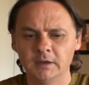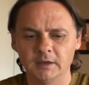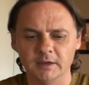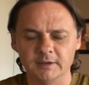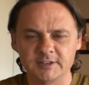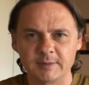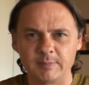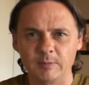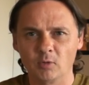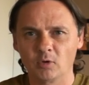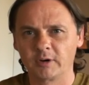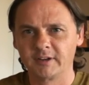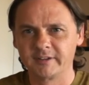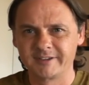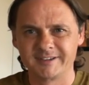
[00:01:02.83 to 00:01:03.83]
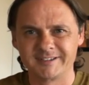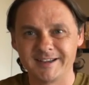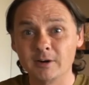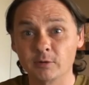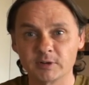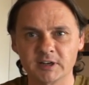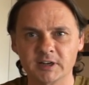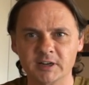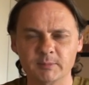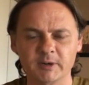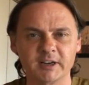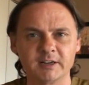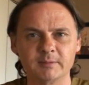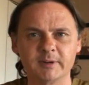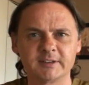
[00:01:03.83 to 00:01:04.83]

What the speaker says: JP Morgan says they don't need any money,